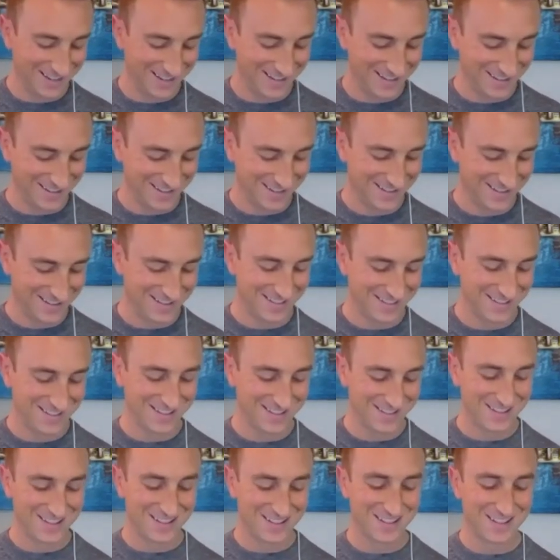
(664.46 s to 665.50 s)

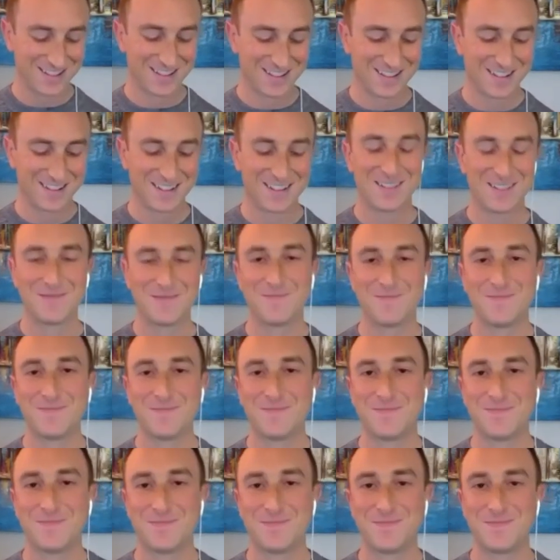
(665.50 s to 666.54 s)

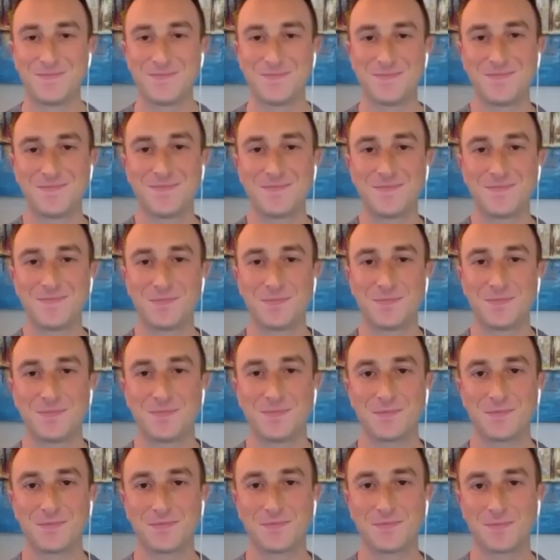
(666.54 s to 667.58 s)

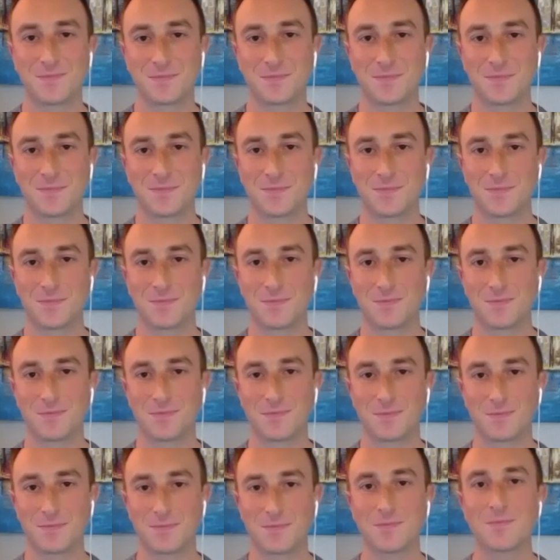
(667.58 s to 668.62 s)

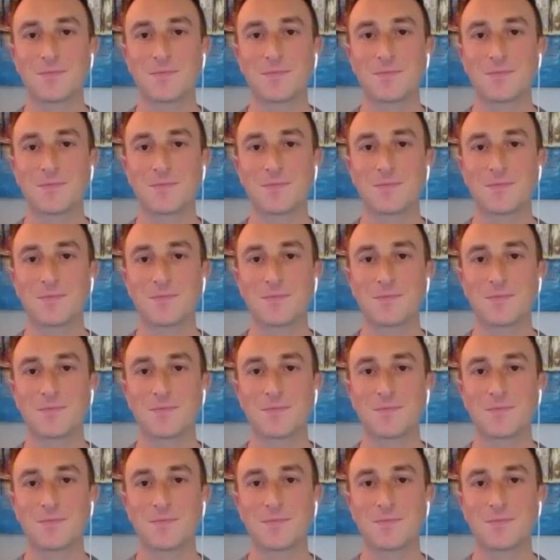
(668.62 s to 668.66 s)
This person isn't speaking.